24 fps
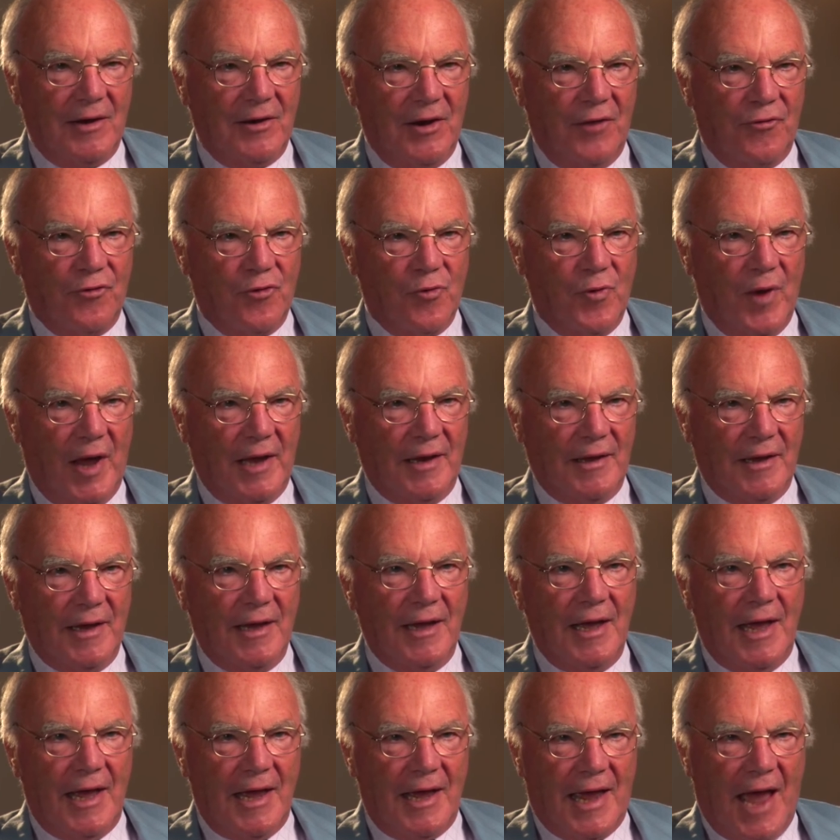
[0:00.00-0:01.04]
Lithuania,
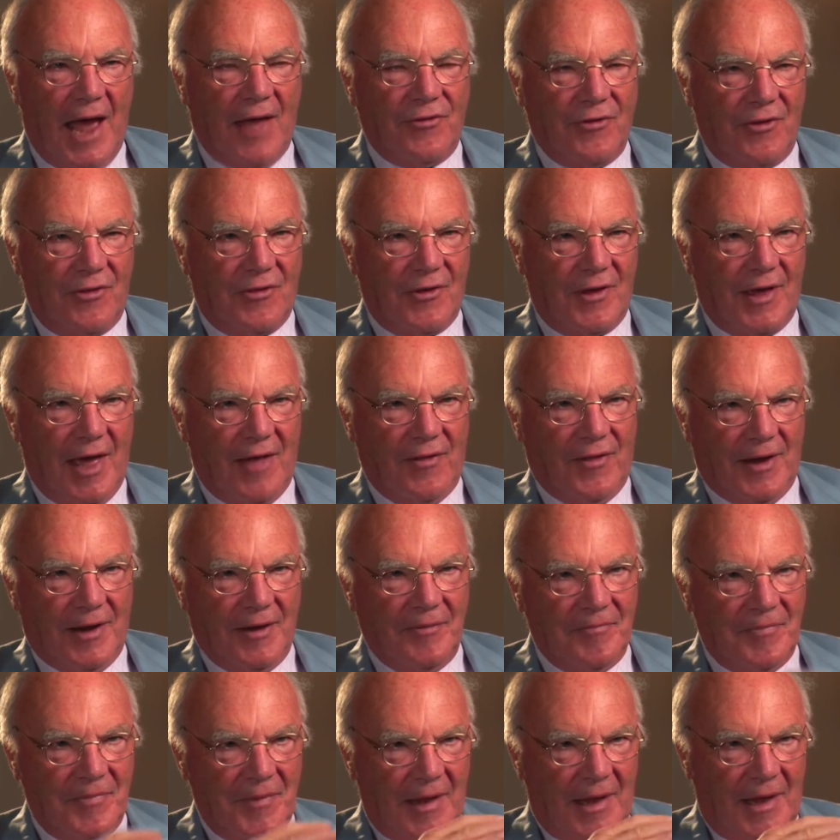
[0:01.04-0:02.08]
gathered
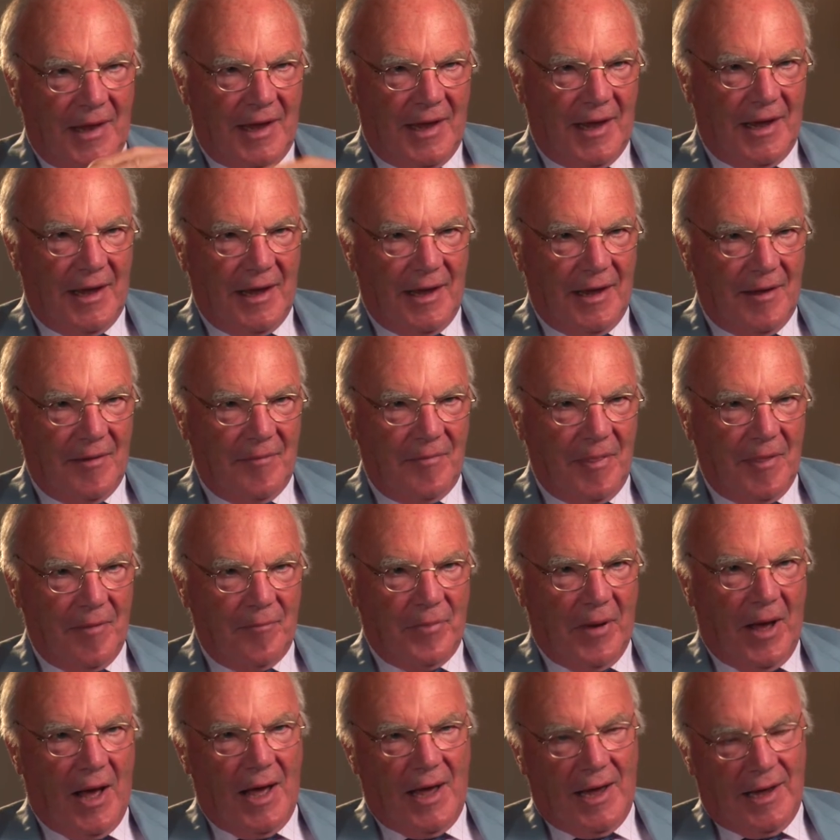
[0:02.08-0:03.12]
together
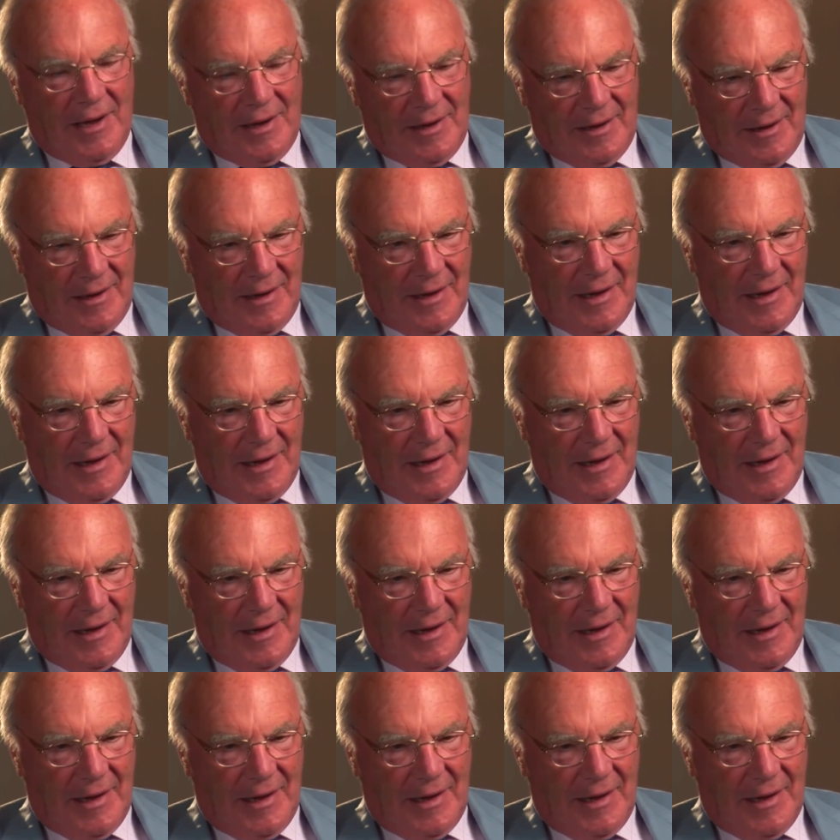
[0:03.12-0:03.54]
by